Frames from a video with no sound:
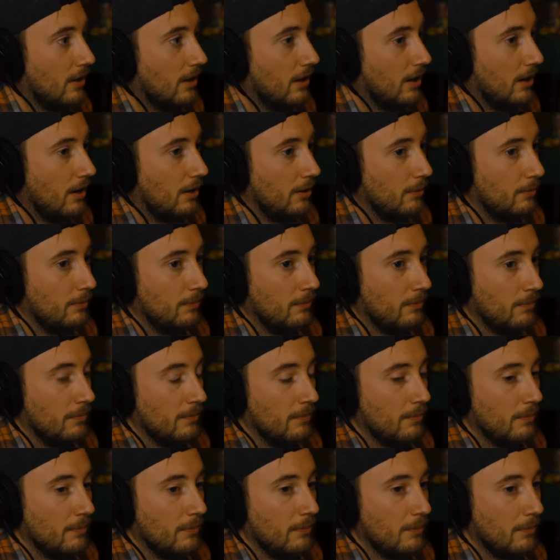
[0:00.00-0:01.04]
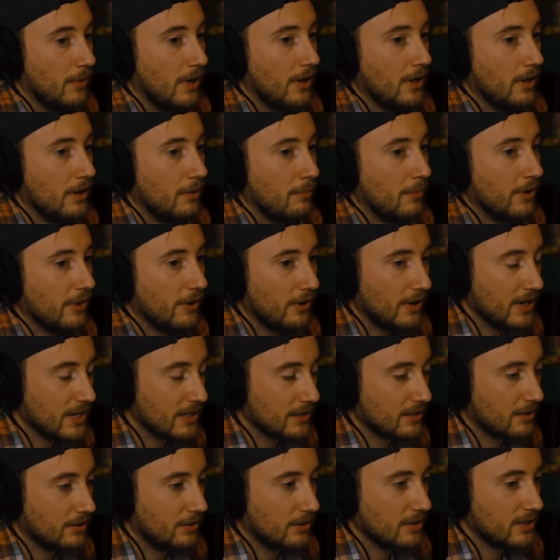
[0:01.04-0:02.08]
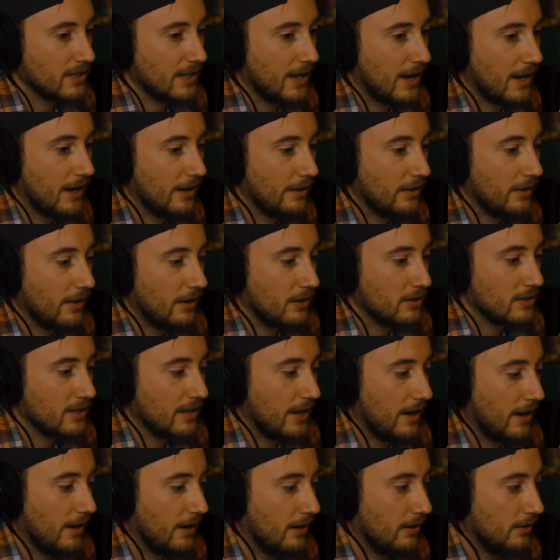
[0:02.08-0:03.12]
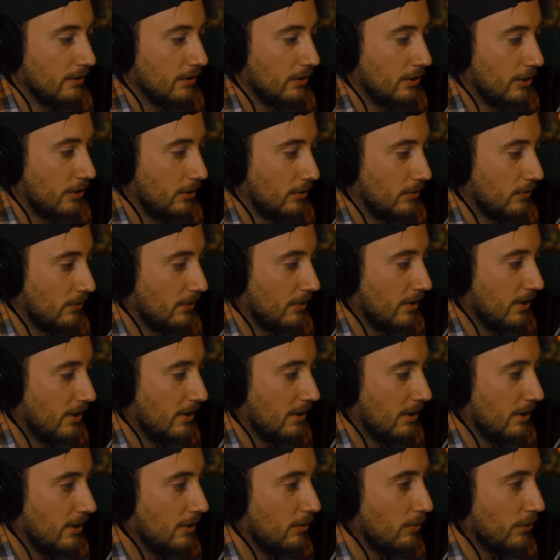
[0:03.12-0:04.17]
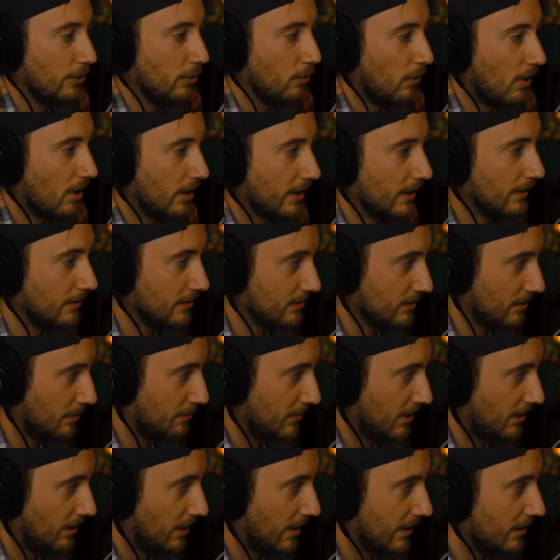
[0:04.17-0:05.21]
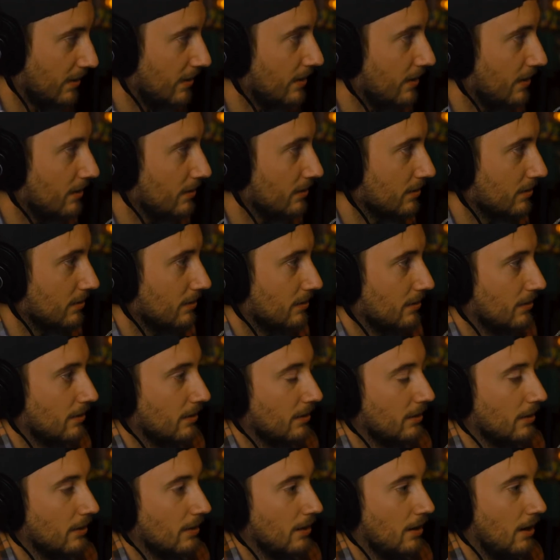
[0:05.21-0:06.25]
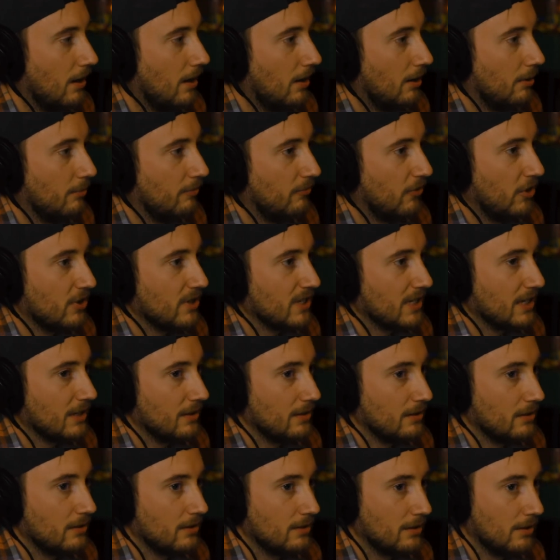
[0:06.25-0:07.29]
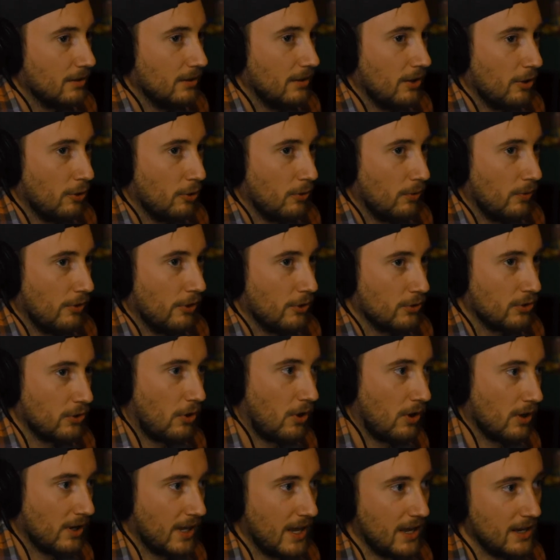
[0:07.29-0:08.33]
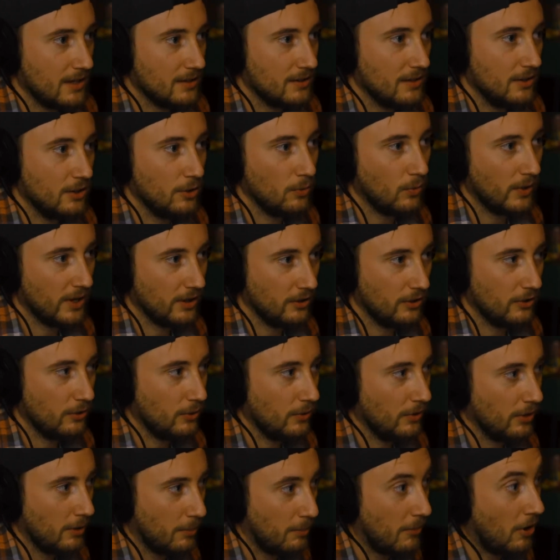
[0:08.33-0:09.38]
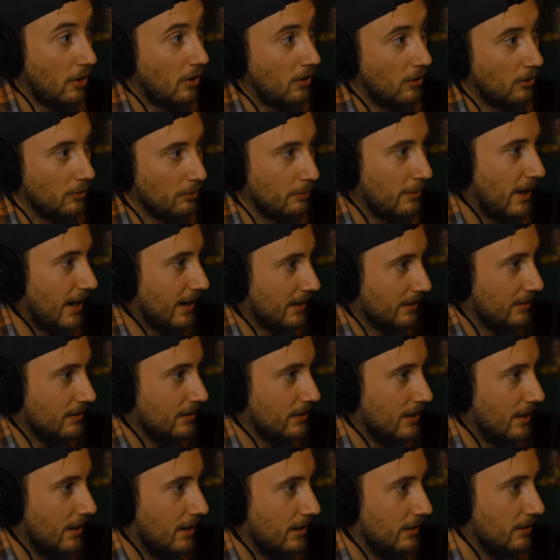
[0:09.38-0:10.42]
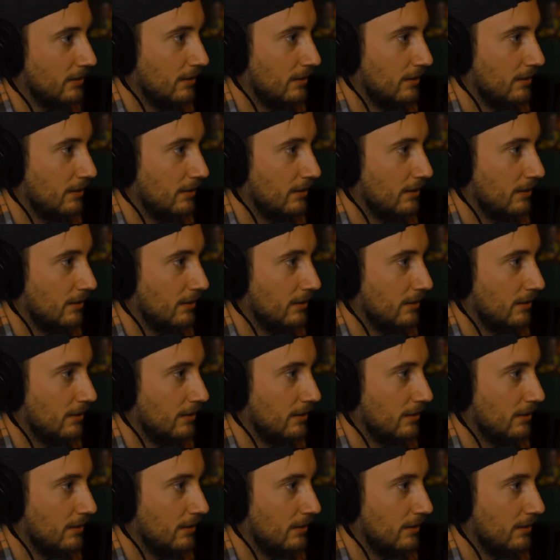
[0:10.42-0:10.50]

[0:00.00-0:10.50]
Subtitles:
But there's that, when you walk into something like this, versus, those arcades that you went to in the mall back in the day.